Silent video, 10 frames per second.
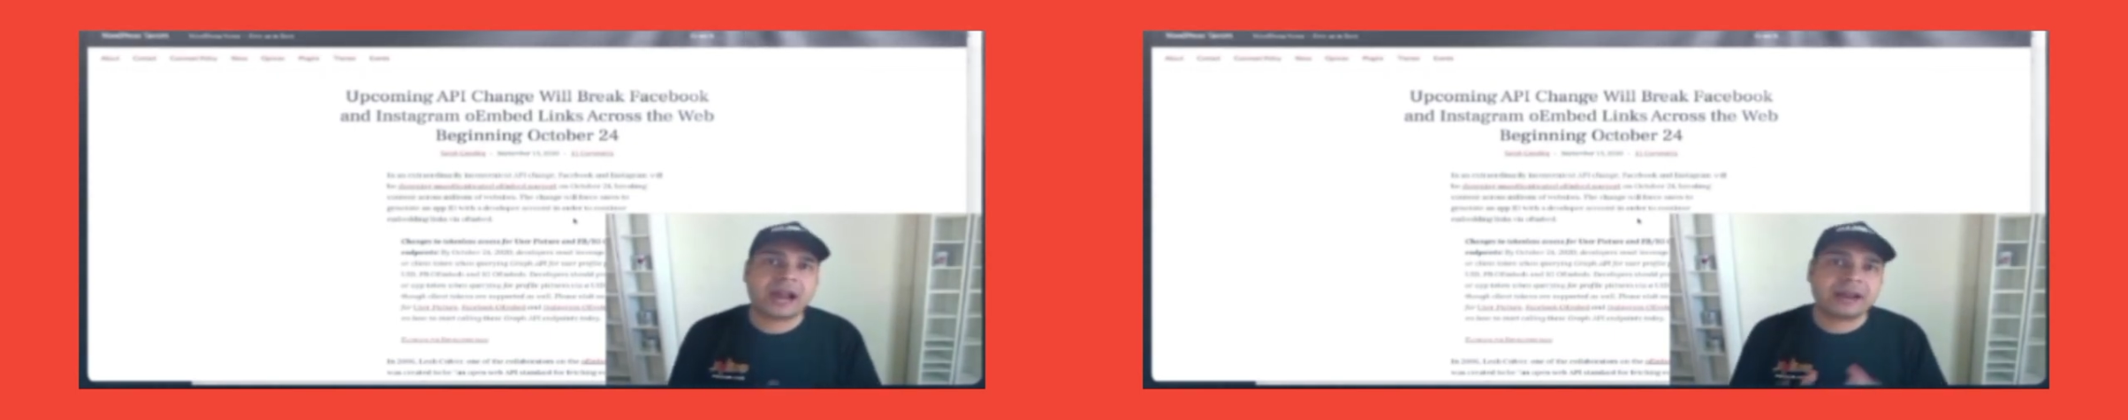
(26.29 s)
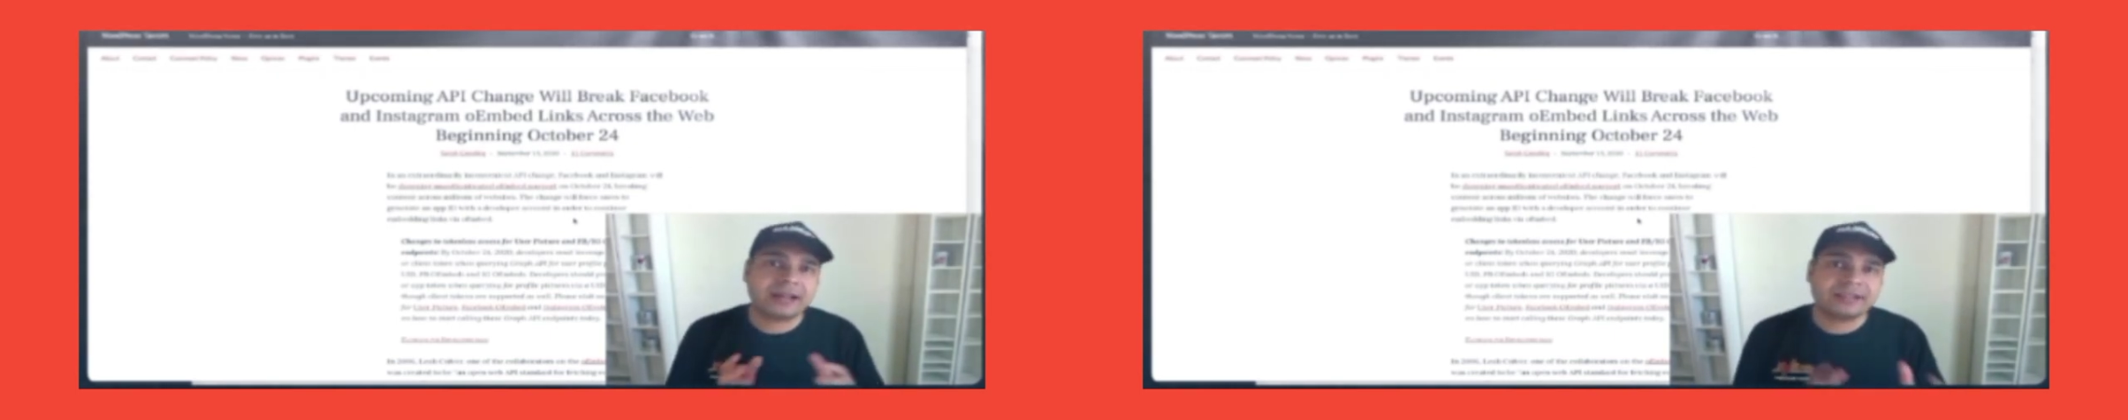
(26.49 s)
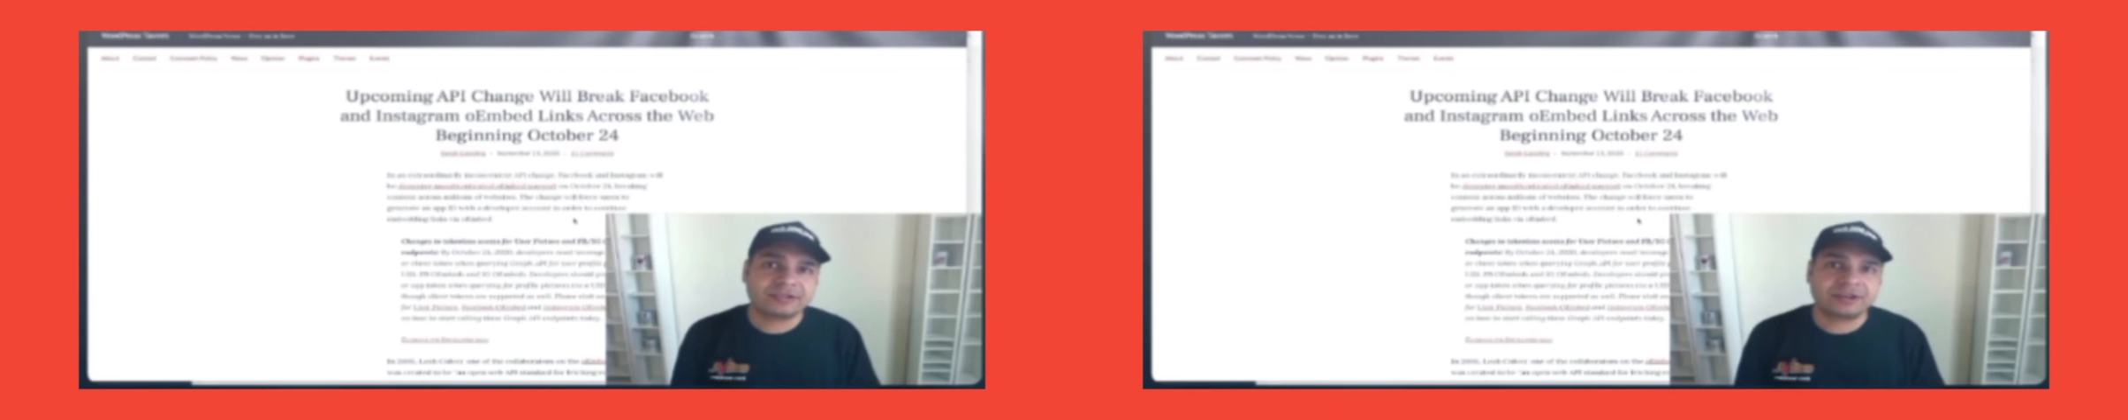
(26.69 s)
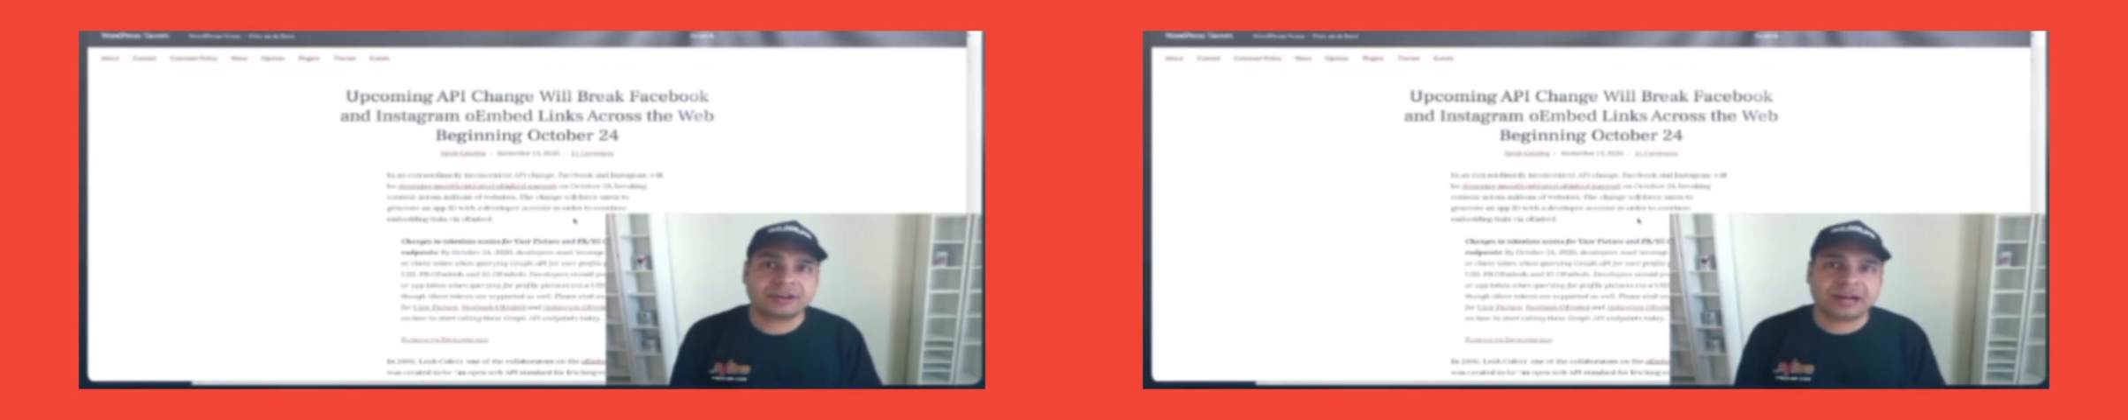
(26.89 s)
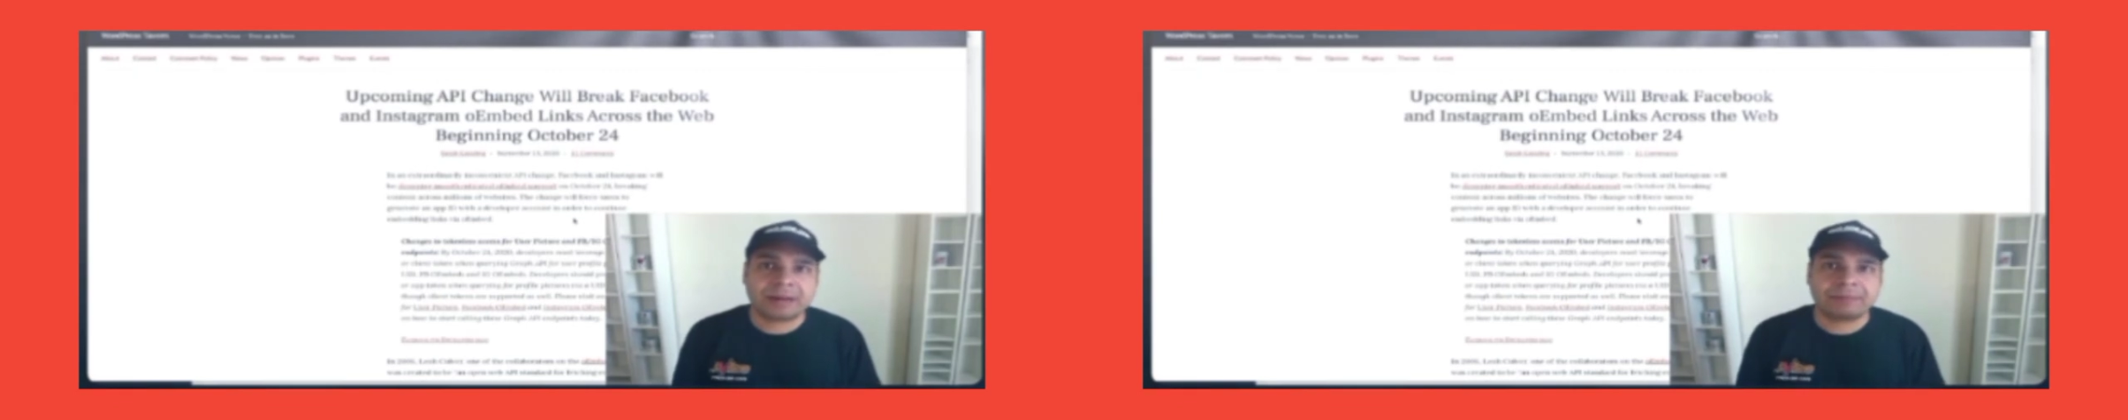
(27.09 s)
and
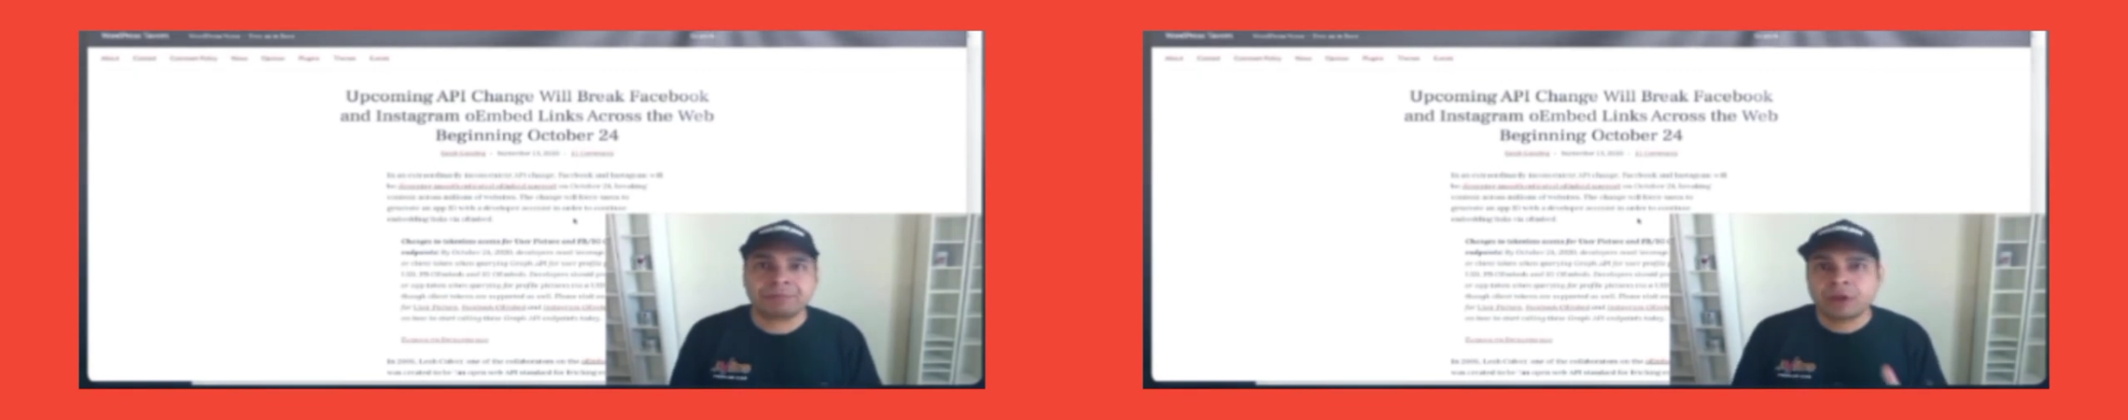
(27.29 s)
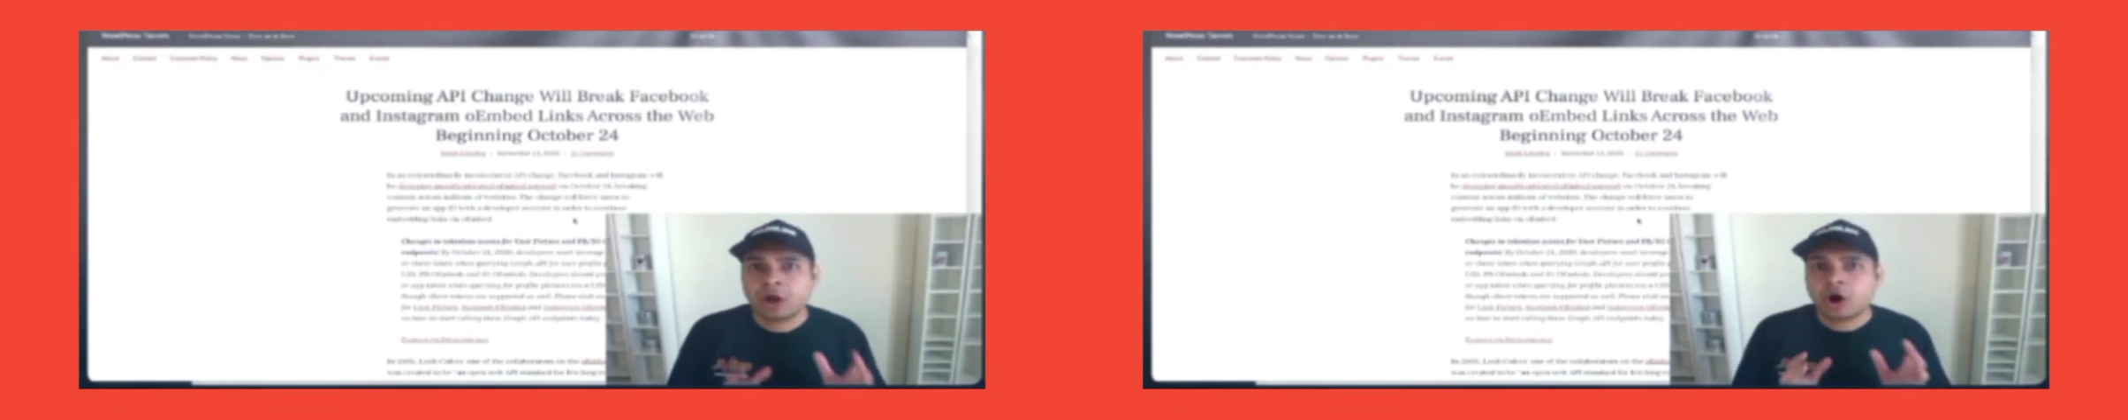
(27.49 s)
Instagram,